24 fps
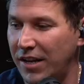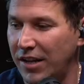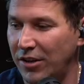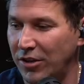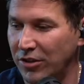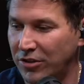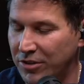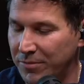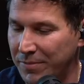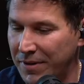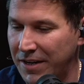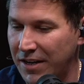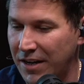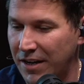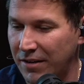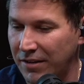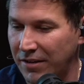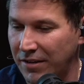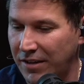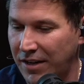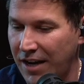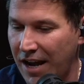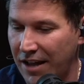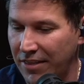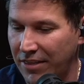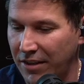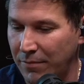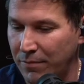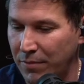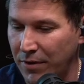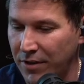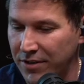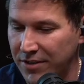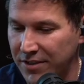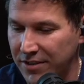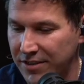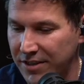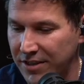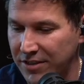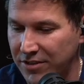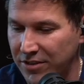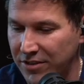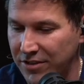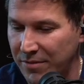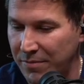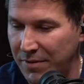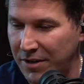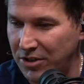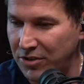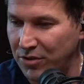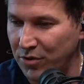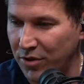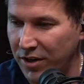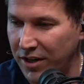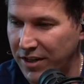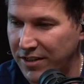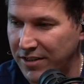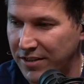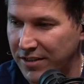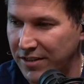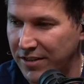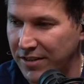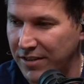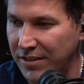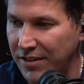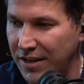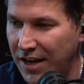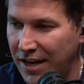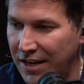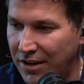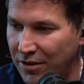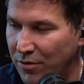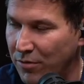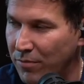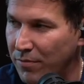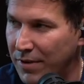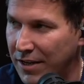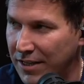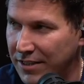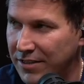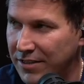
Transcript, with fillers: look to my non-Catholic brothers and sisters and make sure I I don't mess